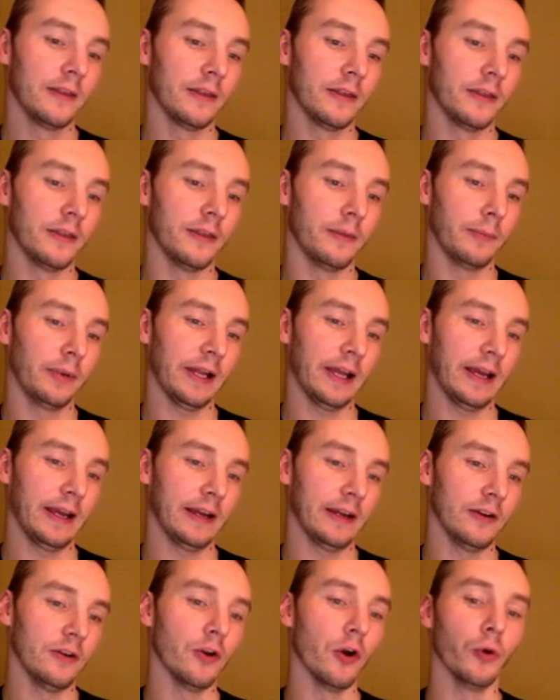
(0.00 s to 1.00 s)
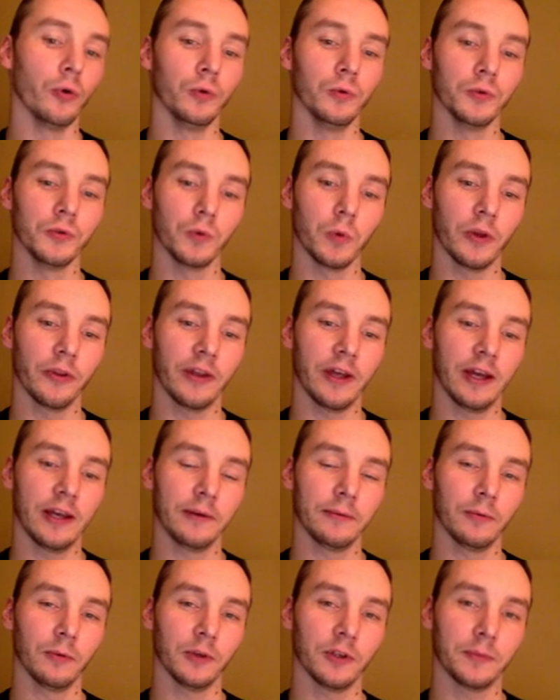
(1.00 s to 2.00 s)
the player knows what they're,
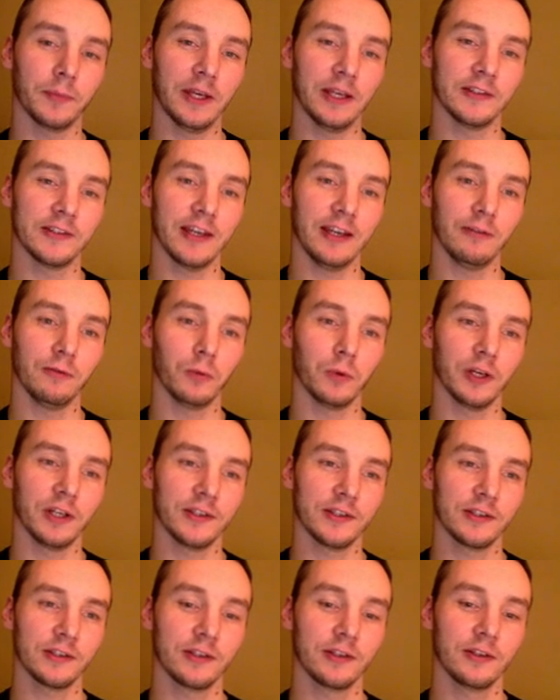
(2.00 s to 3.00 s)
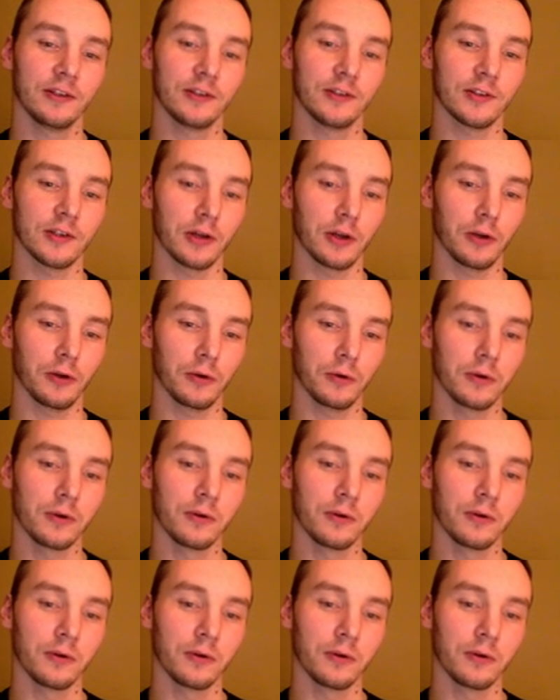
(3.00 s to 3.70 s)
what's being saved and what isn't. So